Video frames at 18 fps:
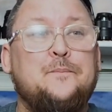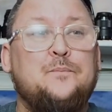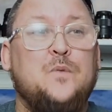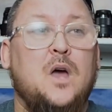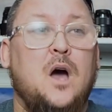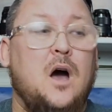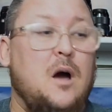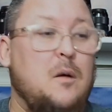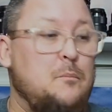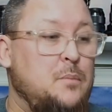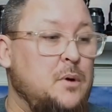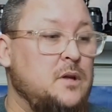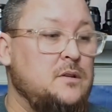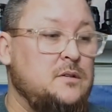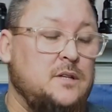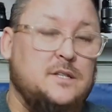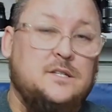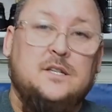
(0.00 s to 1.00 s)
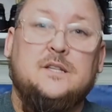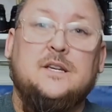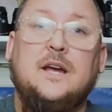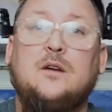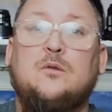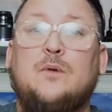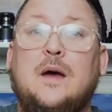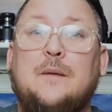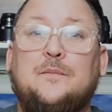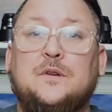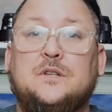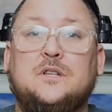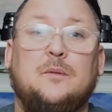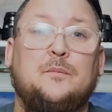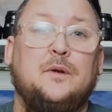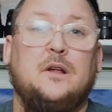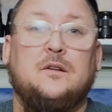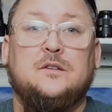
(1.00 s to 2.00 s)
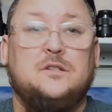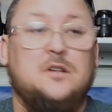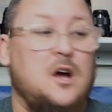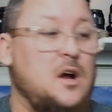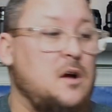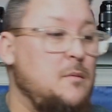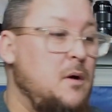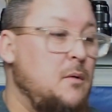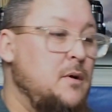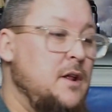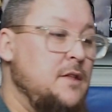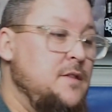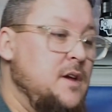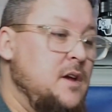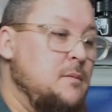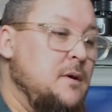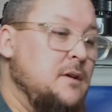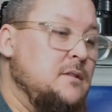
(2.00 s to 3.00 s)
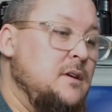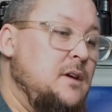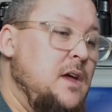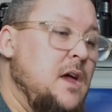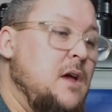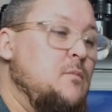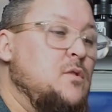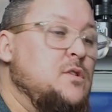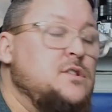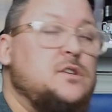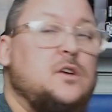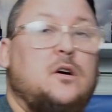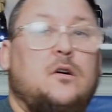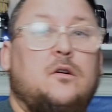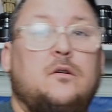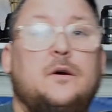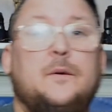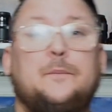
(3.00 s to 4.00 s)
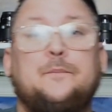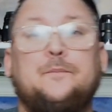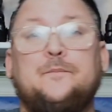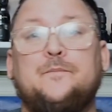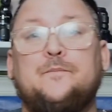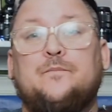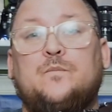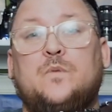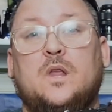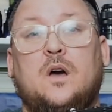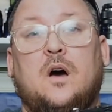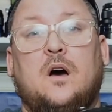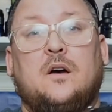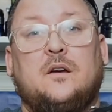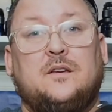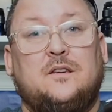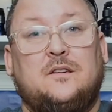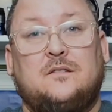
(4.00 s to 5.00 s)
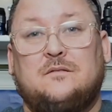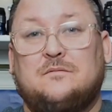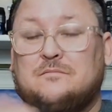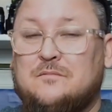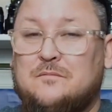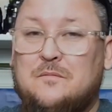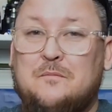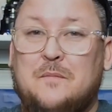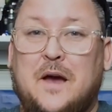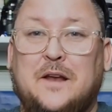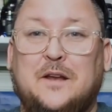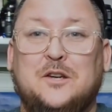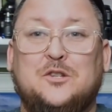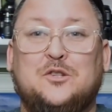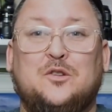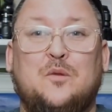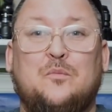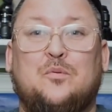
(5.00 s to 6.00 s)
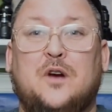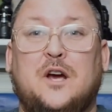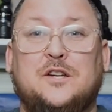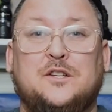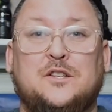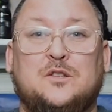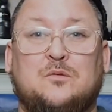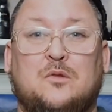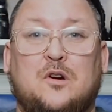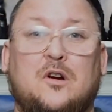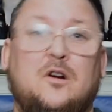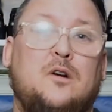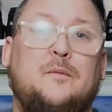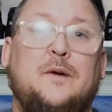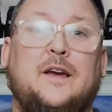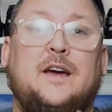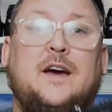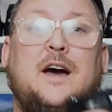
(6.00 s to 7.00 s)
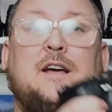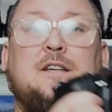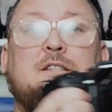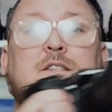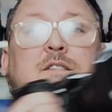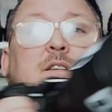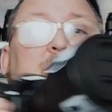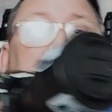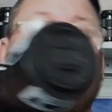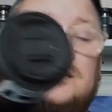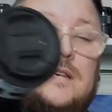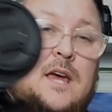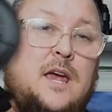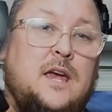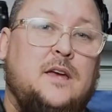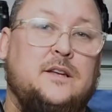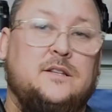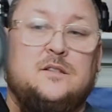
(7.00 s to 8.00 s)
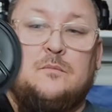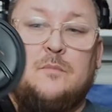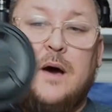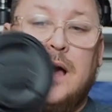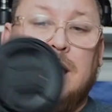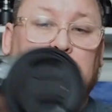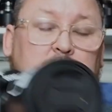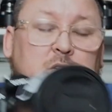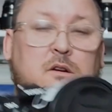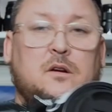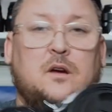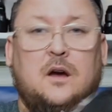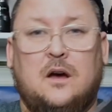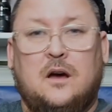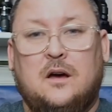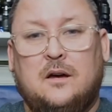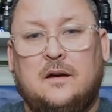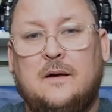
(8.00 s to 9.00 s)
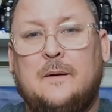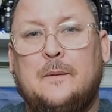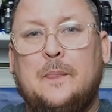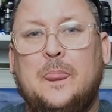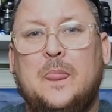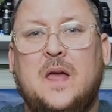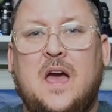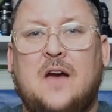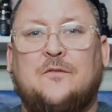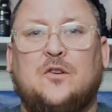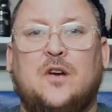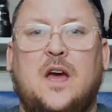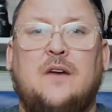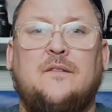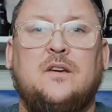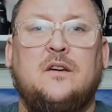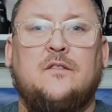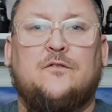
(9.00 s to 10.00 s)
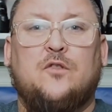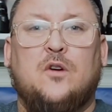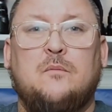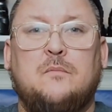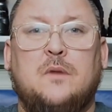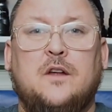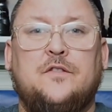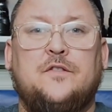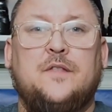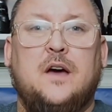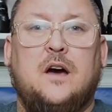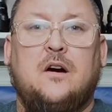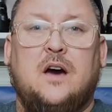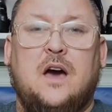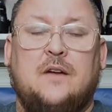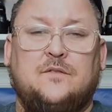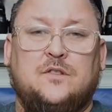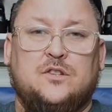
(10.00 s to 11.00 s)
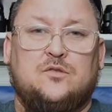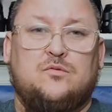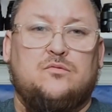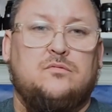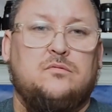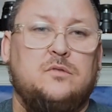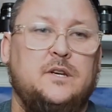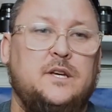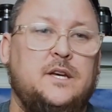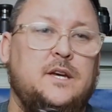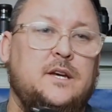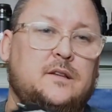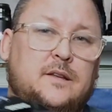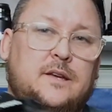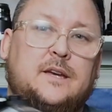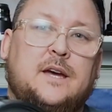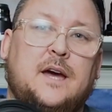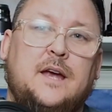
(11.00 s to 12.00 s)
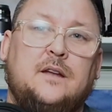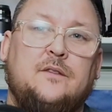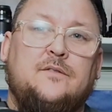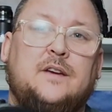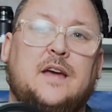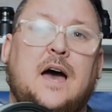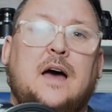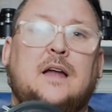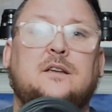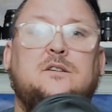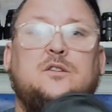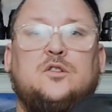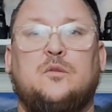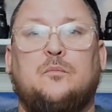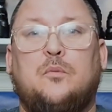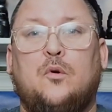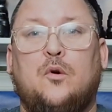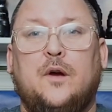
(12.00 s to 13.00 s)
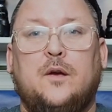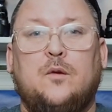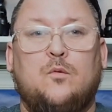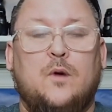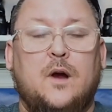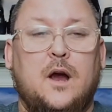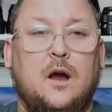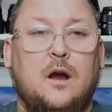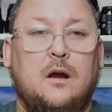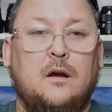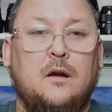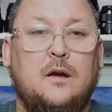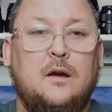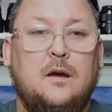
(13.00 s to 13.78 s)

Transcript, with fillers: But let's just kind of wrap this up, and I'll just talk about what I think about the camera. So my initial impressions were, oh my gosh, this thing's a tank, it's a monster. After having it for a month now, I've just really kind of gotten to the point where